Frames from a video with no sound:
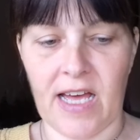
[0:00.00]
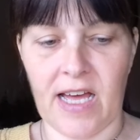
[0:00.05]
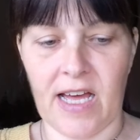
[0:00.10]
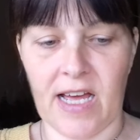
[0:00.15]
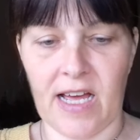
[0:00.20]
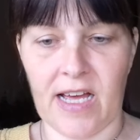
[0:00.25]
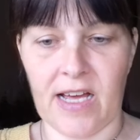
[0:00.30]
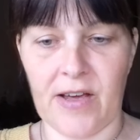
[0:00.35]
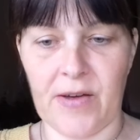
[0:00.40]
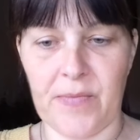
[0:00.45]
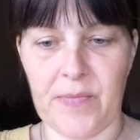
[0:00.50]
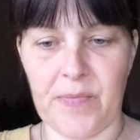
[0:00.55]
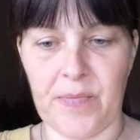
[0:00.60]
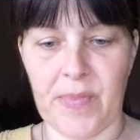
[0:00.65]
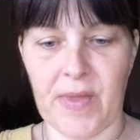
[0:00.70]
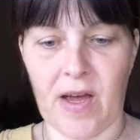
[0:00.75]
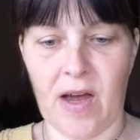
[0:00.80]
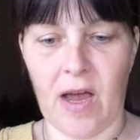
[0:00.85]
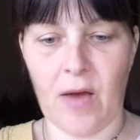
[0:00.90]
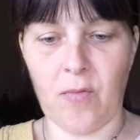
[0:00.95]
I
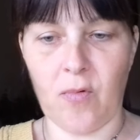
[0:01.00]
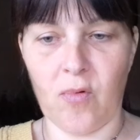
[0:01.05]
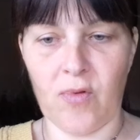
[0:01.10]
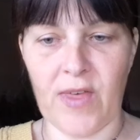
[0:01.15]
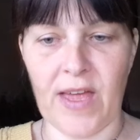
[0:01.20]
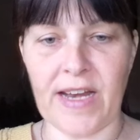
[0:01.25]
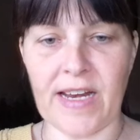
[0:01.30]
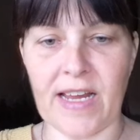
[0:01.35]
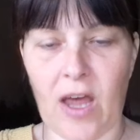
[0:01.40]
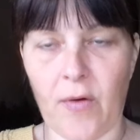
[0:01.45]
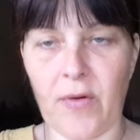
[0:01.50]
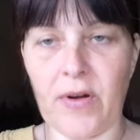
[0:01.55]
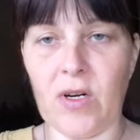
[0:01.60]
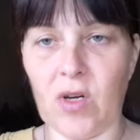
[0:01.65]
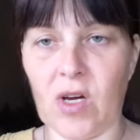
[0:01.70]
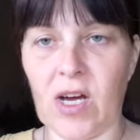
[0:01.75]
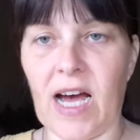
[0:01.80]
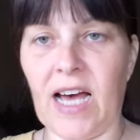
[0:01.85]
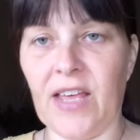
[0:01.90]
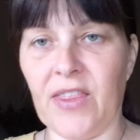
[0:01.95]
will then go and
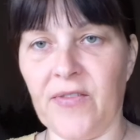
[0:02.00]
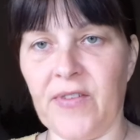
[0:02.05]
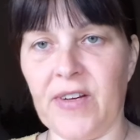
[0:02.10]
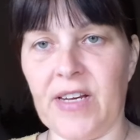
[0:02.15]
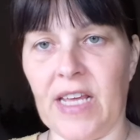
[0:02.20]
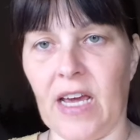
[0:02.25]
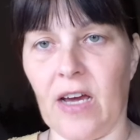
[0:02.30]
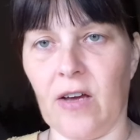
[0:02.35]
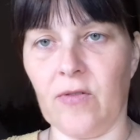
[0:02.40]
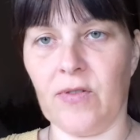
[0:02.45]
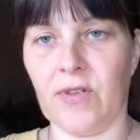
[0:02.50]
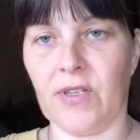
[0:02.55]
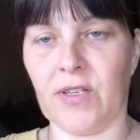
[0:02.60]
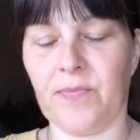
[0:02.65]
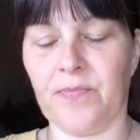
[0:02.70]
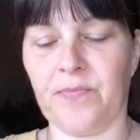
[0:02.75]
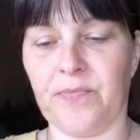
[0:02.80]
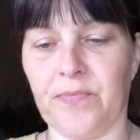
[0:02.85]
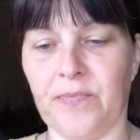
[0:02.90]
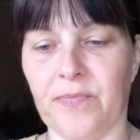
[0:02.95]
look at other
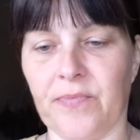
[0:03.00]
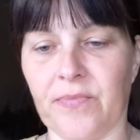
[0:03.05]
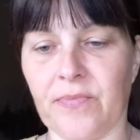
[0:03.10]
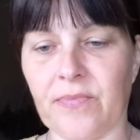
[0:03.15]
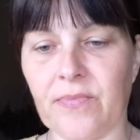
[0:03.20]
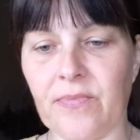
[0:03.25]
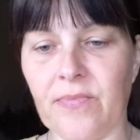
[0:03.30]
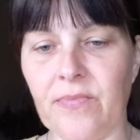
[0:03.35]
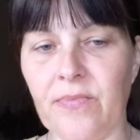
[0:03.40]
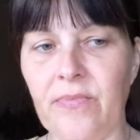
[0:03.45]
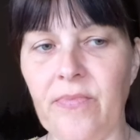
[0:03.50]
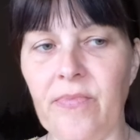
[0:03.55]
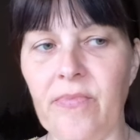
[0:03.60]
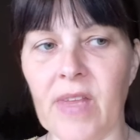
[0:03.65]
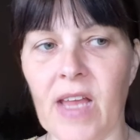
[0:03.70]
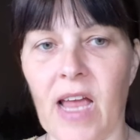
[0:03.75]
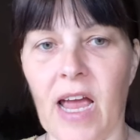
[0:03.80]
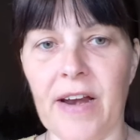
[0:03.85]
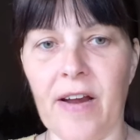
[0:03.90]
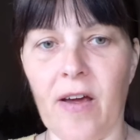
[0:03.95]
videos
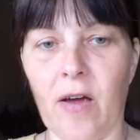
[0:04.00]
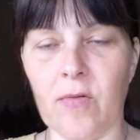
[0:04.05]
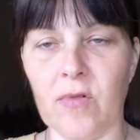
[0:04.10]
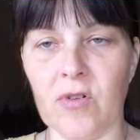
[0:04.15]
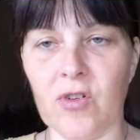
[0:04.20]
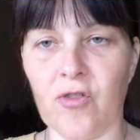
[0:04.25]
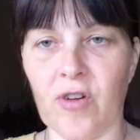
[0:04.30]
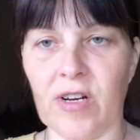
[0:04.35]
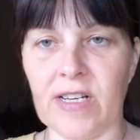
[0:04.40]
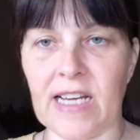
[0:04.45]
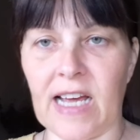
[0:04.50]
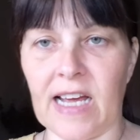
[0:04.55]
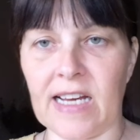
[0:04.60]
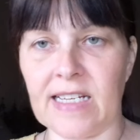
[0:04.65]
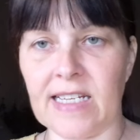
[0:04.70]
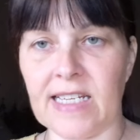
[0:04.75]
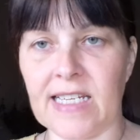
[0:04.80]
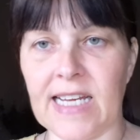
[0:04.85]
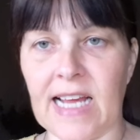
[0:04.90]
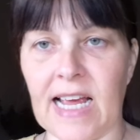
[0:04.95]
and I will try to
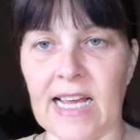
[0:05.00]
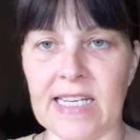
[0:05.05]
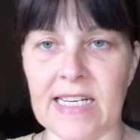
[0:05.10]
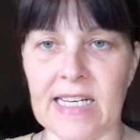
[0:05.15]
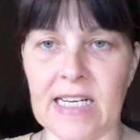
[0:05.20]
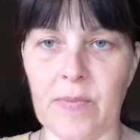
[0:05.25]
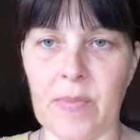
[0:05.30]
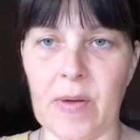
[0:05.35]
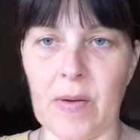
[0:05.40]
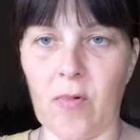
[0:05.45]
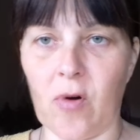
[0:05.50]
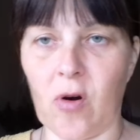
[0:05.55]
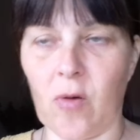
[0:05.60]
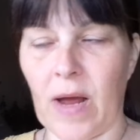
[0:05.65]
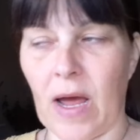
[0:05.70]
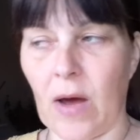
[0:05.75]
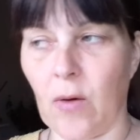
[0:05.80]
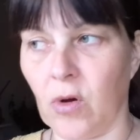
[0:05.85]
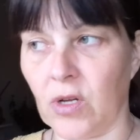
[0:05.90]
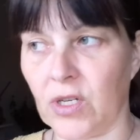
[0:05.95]
understand a little bit more
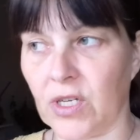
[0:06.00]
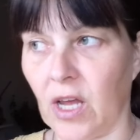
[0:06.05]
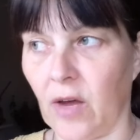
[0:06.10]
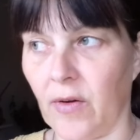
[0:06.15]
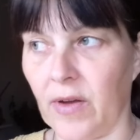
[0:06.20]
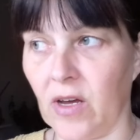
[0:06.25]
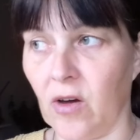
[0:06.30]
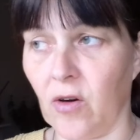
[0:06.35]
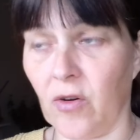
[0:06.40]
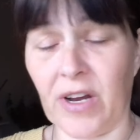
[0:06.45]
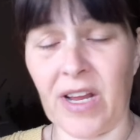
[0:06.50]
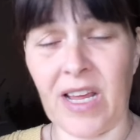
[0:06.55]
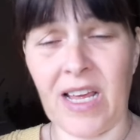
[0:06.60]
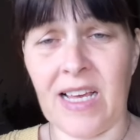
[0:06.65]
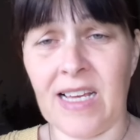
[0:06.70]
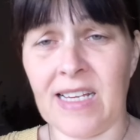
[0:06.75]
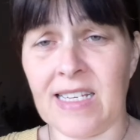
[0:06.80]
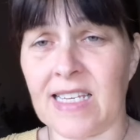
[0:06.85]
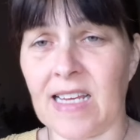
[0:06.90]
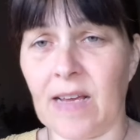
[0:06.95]
about what's going on.
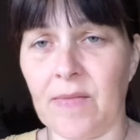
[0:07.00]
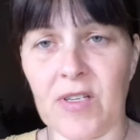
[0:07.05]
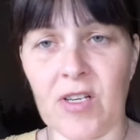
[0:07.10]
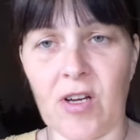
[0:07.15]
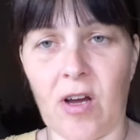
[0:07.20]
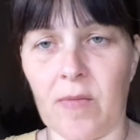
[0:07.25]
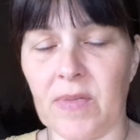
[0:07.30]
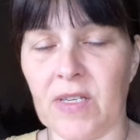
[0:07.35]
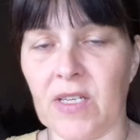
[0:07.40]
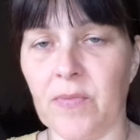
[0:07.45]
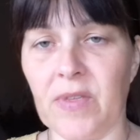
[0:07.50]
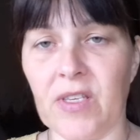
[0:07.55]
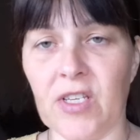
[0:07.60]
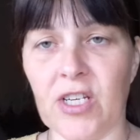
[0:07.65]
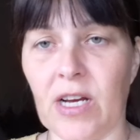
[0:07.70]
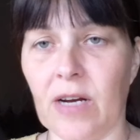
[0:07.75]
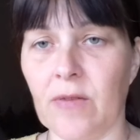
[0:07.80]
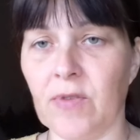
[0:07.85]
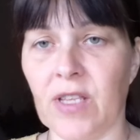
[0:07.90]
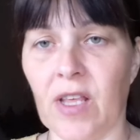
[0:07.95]
Sometimes some of the
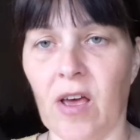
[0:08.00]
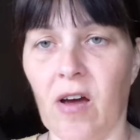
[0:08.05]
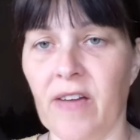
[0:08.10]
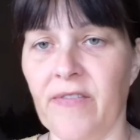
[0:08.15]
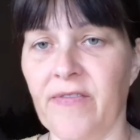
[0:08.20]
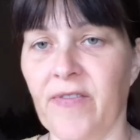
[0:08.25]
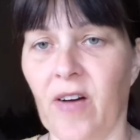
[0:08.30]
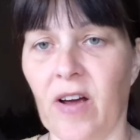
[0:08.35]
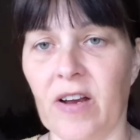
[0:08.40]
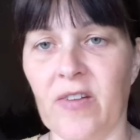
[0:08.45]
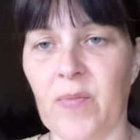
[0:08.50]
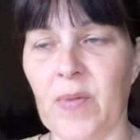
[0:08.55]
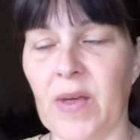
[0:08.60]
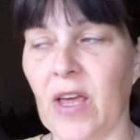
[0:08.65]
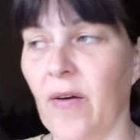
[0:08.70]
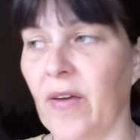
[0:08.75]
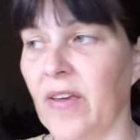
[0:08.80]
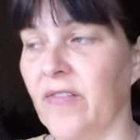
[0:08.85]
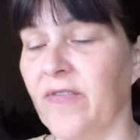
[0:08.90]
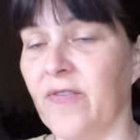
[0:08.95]
channels that I find have been
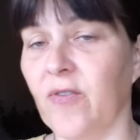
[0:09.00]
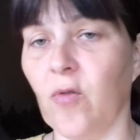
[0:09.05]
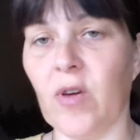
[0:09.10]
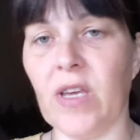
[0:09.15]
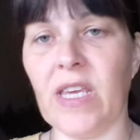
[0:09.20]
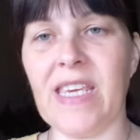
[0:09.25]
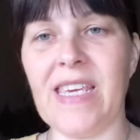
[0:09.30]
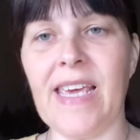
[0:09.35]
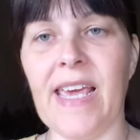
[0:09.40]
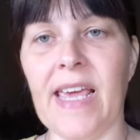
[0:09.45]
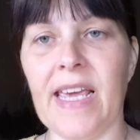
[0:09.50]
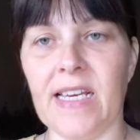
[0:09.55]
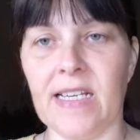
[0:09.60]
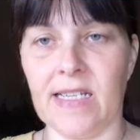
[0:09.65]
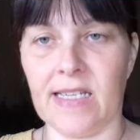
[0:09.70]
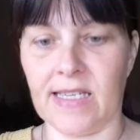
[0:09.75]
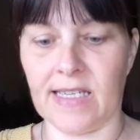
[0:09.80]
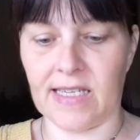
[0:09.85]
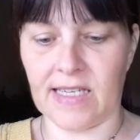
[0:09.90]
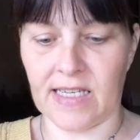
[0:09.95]
going for
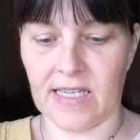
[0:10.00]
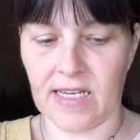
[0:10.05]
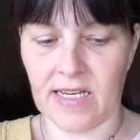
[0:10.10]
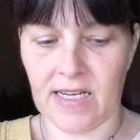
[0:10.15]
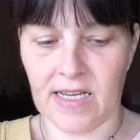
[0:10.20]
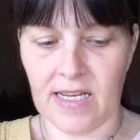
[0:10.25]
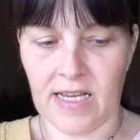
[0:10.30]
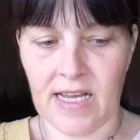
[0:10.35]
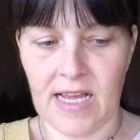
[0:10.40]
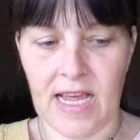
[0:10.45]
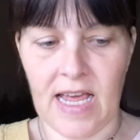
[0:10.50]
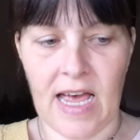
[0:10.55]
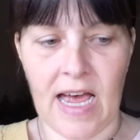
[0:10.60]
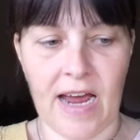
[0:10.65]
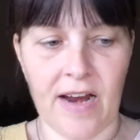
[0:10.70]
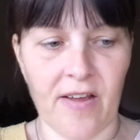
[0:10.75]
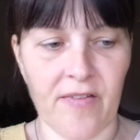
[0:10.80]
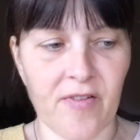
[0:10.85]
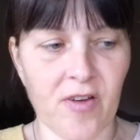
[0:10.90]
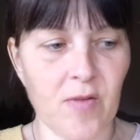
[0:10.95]
years
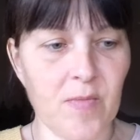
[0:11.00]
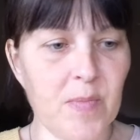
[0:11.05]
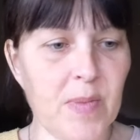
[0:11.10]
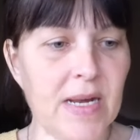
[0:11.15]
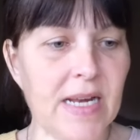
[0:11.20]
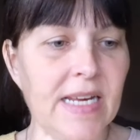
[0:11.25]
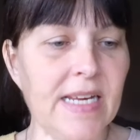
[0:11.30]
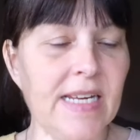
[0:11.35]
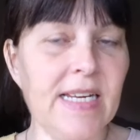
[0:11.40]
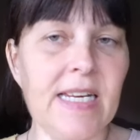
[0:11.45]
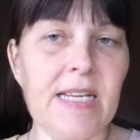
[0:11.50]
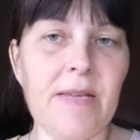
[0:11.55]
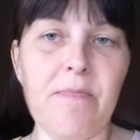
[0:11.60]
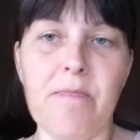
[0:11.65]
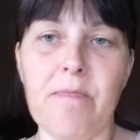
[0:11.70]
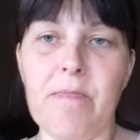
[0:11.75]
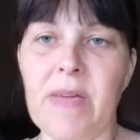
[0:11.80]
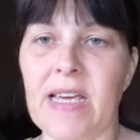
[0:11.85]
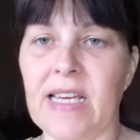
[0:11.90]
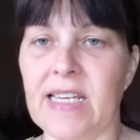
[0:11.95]
and I've completely
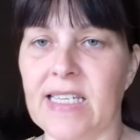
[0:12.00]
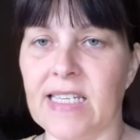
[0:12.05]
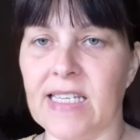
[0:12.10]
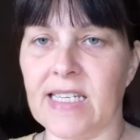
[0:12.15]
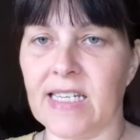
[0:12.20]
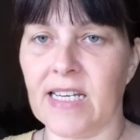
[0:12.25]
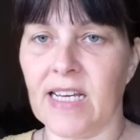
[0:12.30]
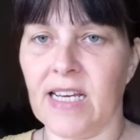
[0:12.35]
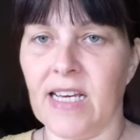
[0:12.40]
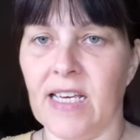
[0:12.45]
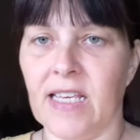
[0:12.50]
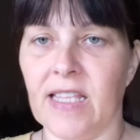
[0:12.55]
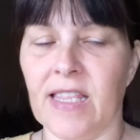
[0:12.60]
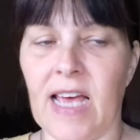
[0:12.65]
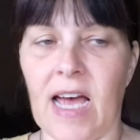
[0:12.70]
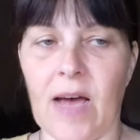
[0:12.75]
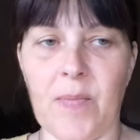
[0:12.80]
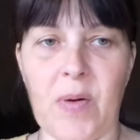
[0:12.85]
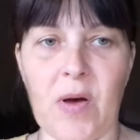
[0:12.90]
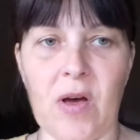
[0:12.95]
missed that